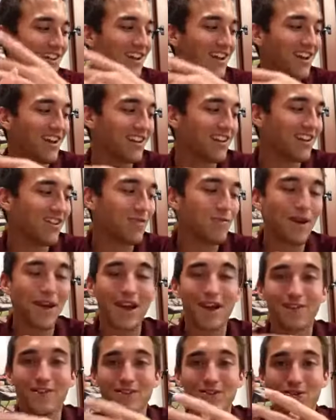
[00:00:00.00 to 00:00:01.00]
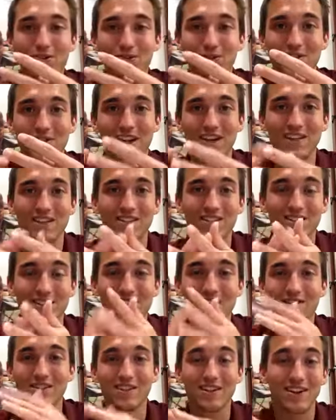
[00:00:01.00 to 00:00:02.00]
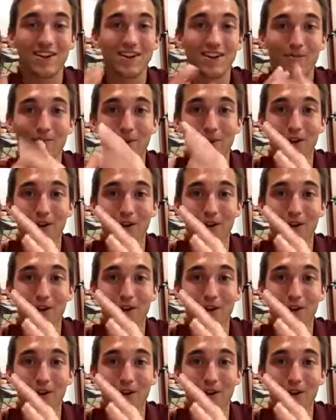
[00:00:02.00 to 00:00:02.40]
and then you may have a social science. So that's cutting up